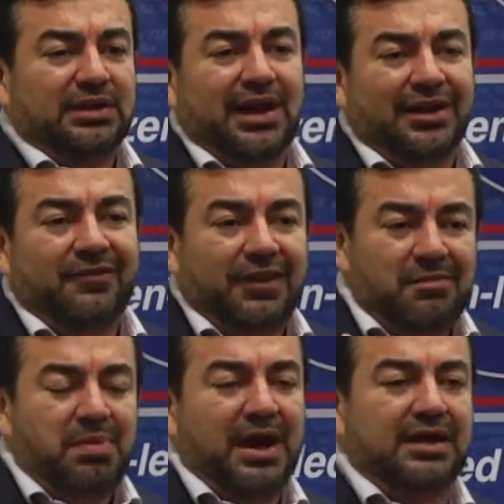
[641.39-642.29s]
kind of
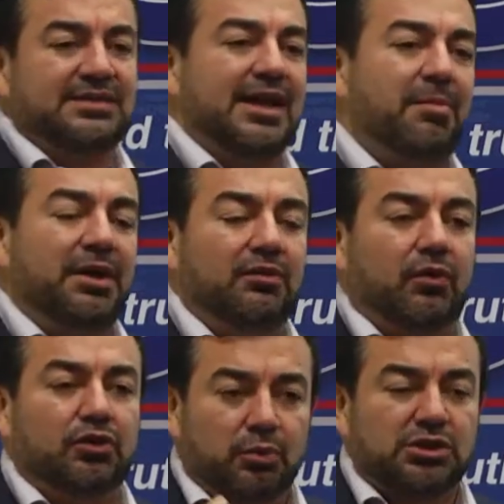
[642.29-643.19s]
impact is happening
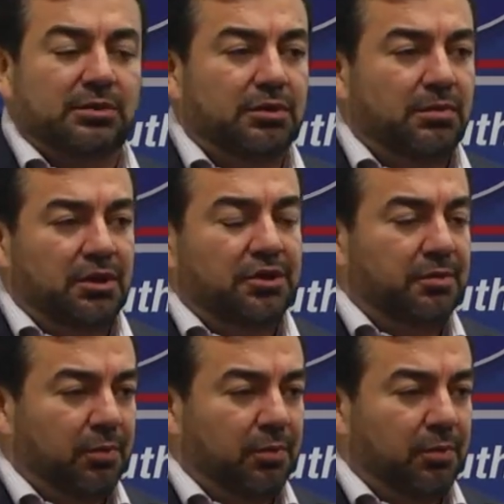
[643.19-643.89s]
for the Muslim community,